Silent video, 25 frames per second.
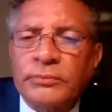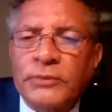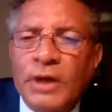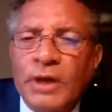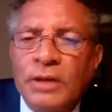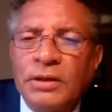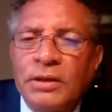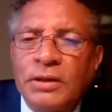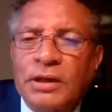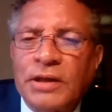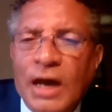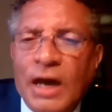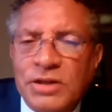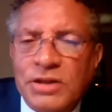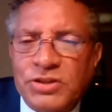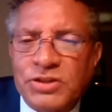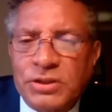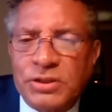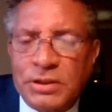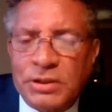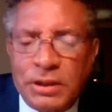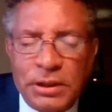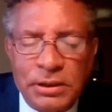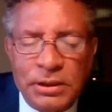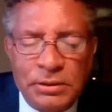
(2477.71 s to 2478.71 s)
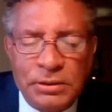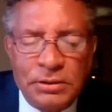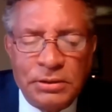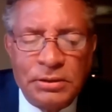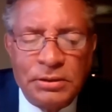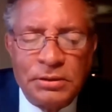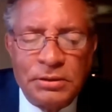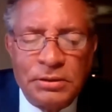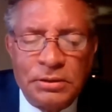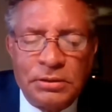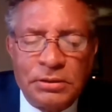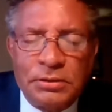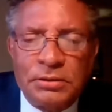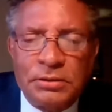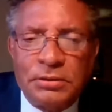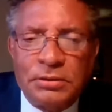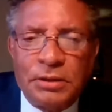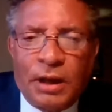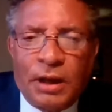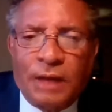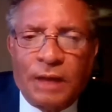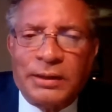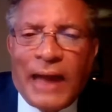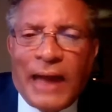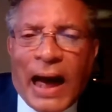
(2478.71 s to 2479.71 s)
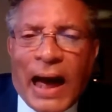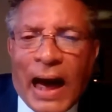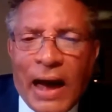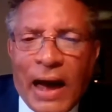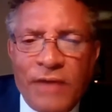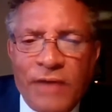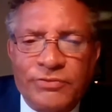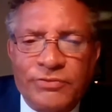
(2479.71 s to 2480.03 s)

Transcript: into custody alive.